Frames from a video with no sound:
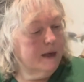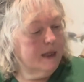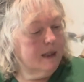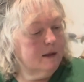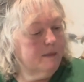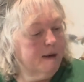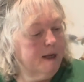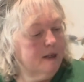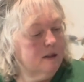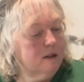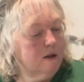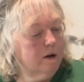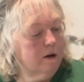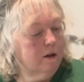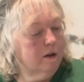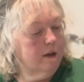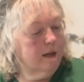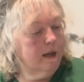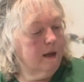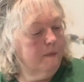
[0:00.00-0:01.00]
Spice
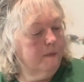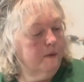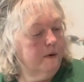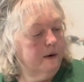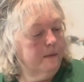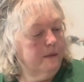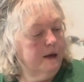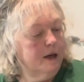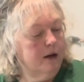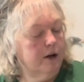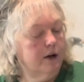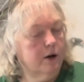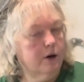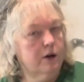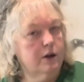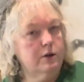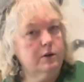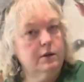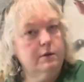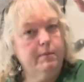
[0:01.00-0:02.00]
Girl name would be
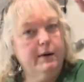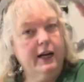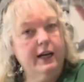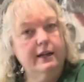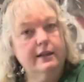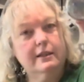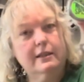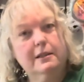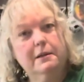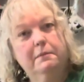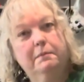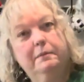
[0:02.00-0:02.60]
Neurospice.